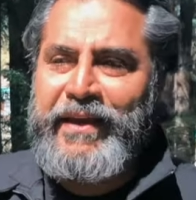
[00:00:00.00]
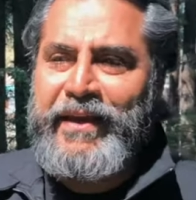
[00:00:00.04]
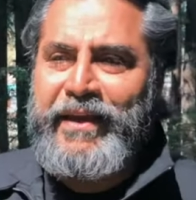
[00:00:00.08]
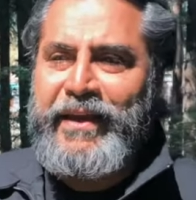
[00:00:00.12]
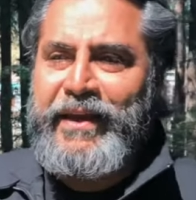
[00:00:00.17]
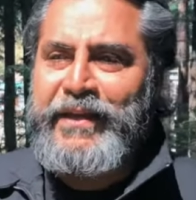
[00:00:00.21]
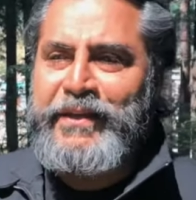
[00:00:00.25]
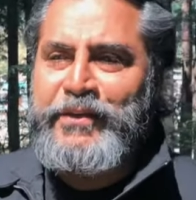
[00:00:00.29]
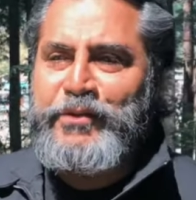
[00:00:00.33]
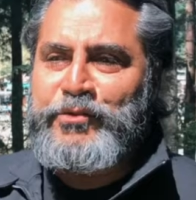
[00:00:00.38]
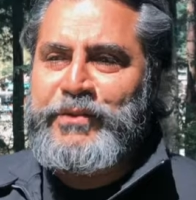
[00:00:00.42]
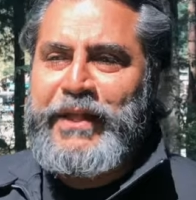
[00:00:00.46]

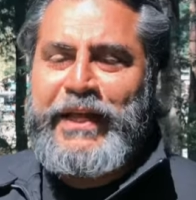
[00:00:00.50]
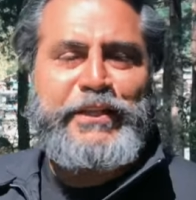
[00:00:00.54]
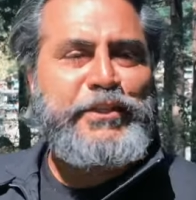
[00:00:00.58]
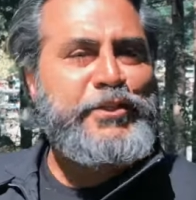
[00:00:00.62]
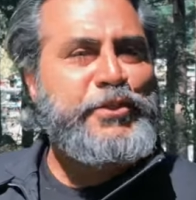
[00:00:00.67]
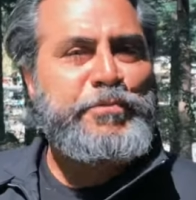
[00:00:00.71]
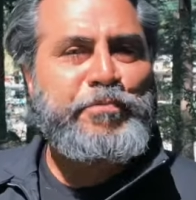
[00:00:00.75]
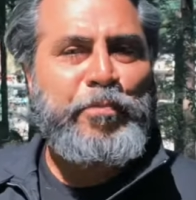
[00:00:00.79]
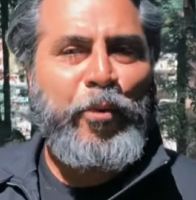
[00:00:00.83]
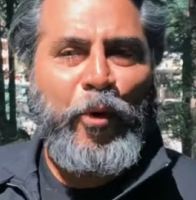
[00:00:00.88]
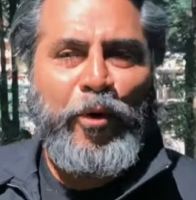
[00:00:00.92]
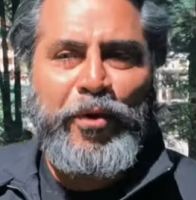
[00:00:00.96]
into that
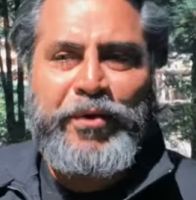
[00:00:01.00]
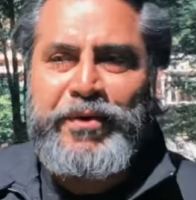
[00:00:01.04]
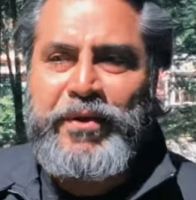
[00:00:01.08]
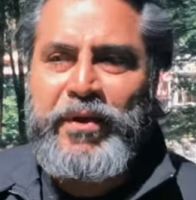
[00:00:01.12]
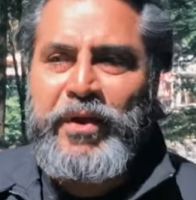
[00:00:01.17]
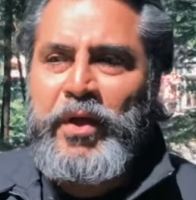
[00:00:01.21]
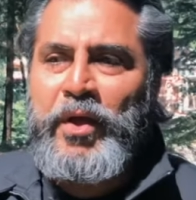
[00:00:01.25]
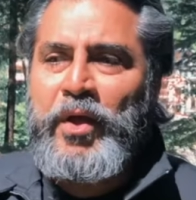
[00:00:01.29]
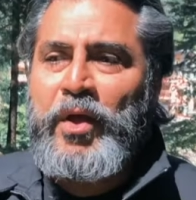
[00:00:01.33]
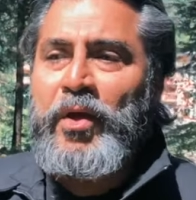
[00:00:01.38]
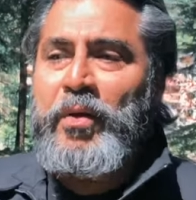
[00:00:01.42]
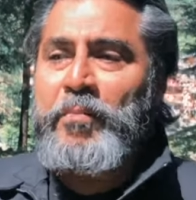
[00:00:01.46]
sport.
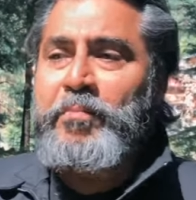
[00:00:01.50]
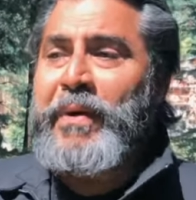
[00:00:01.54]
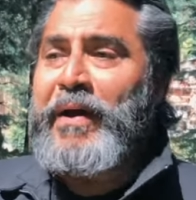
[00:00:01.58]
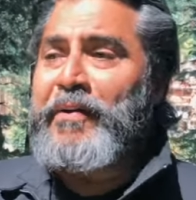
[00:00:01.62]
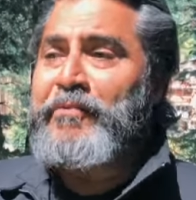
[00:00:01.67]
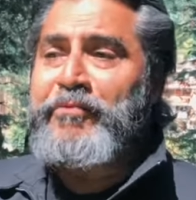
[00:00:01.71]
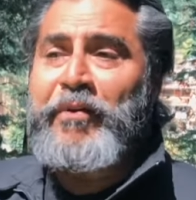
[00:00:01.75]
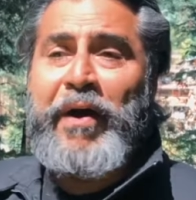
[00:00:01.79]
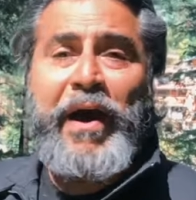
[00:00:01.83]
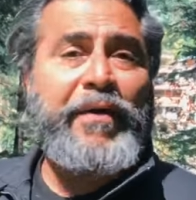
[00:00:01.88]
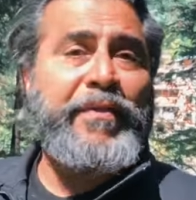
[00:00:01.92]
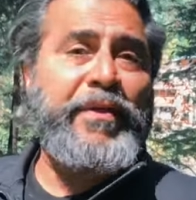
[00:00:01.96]
My
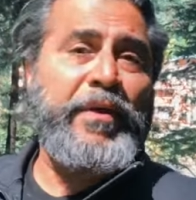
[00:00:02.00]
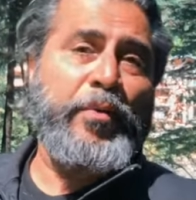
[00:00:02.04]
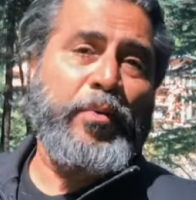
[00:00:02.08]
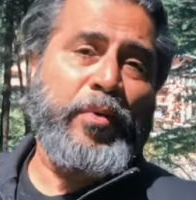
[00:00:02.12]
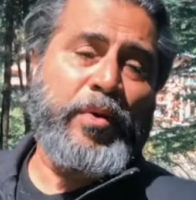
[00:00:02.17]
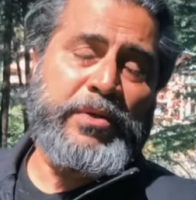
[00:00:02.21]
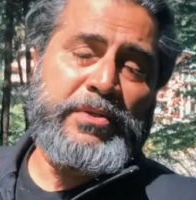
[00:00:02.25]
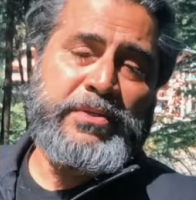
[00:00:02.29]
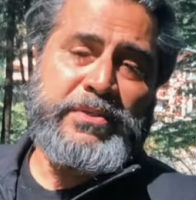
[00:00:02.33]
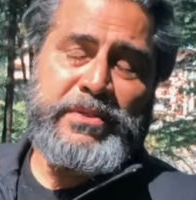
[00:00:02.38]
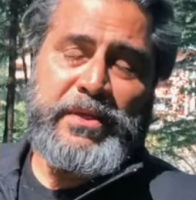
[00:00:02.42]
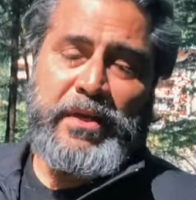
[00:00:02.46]
father
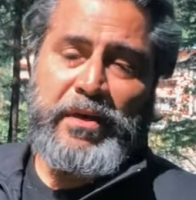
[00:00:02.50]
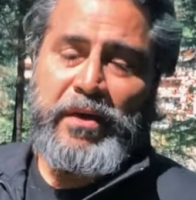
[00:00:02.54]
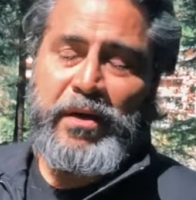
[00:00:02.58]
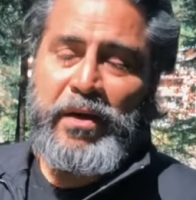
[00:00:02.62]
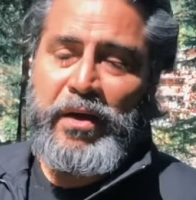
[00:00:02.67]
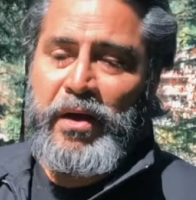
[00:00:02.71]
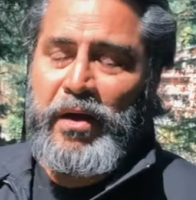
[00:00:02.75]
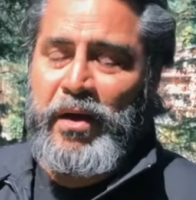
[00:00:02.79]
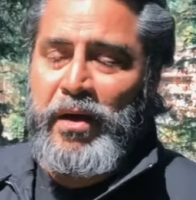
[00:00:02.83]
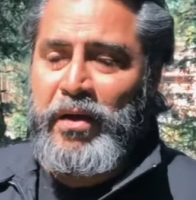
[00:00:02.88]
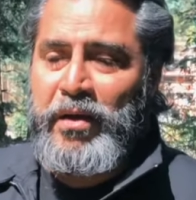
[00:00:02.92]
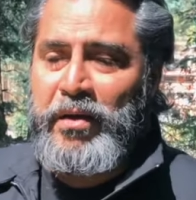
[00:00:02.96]
was, uh,
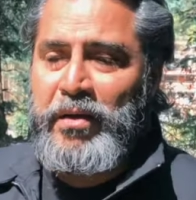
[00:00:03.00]
uh,